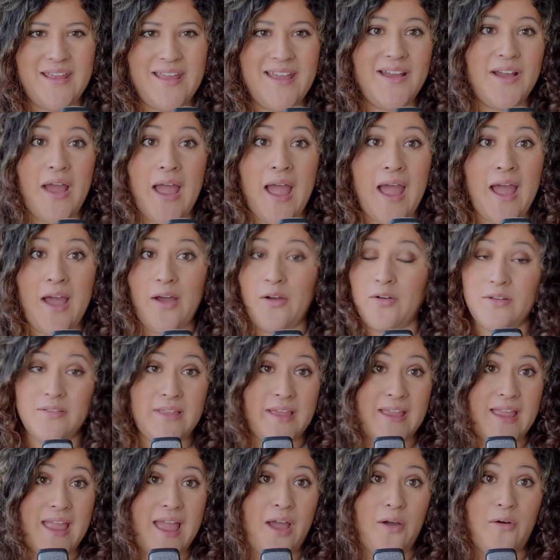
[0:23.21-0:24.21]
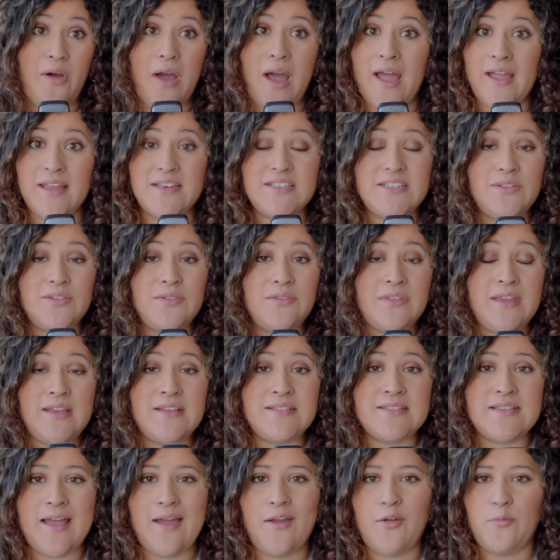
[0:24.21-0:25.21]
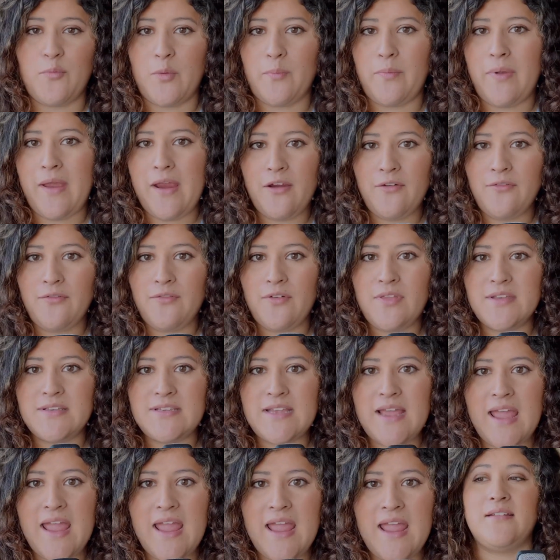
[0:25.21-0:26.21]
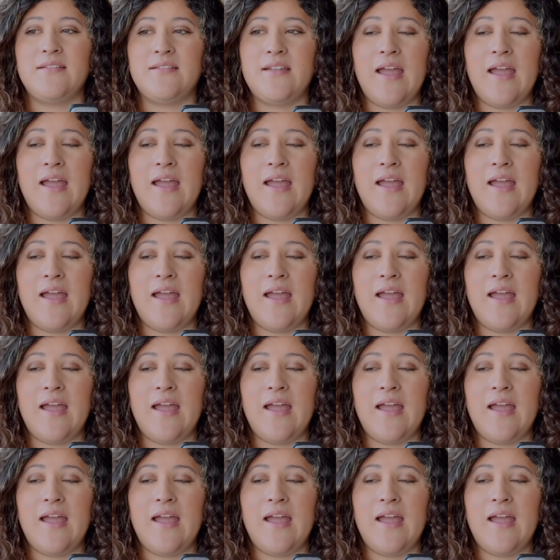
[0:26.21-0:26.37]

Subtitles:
how I do things, how I prepare for the day,